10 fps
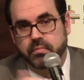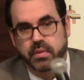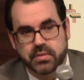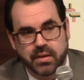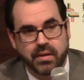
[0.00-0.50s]

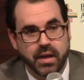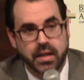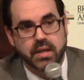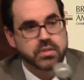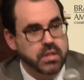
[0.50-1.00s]
let's say,
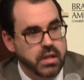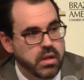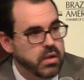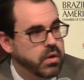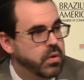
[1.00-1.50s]
against the
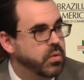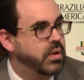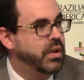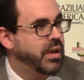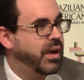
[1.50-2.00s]

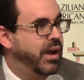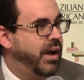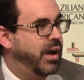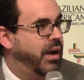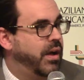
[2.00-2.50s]
EU,
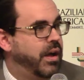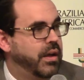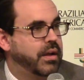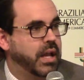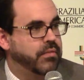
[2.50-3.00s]

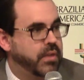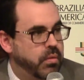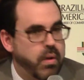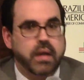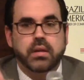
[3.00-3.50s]
kind of
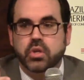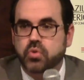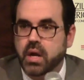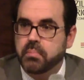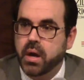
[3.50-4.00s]
erecting
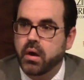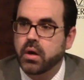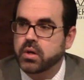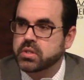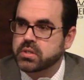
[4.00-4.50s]
trade
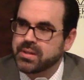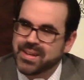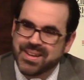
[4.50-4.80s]
barriers.